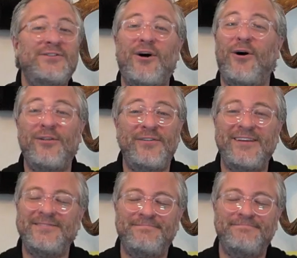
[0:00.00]
to all of
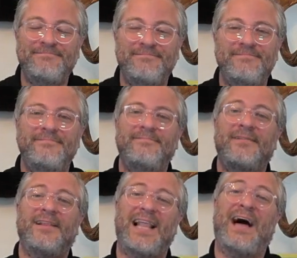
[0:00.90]
it?
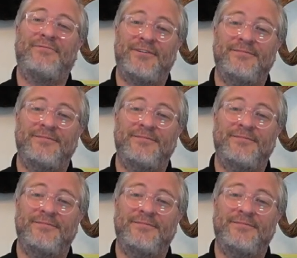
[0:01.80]
Laughter.